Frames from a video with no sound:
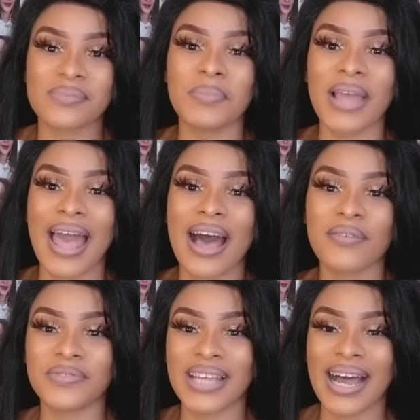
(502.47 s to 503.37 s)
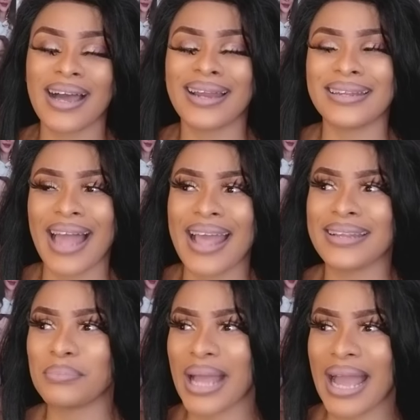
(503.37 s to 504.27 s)
Maybe I have that,
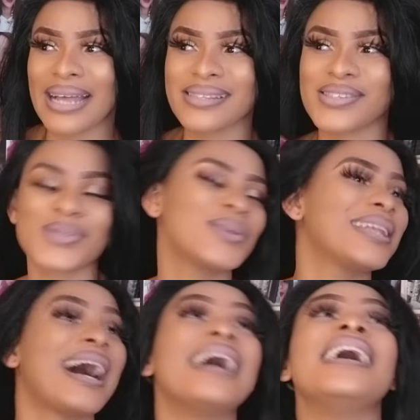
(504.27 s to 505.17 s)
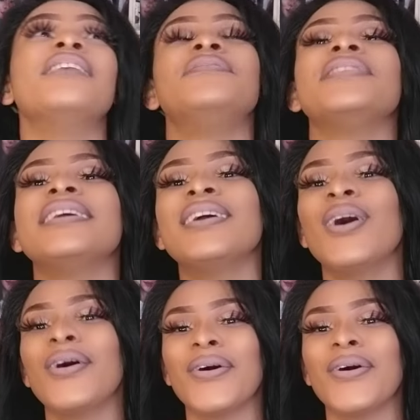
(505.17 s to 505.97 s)
like, my heart is not that heavy.